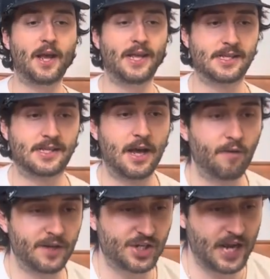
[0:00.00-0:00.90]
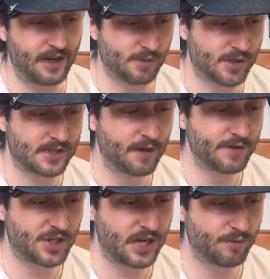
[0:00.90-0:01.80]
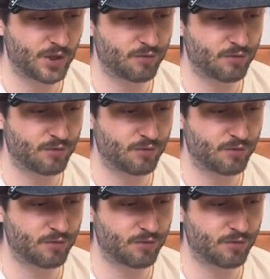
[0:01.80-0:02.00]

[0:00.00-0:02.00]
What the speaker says: is selvage denim? So selvage denim just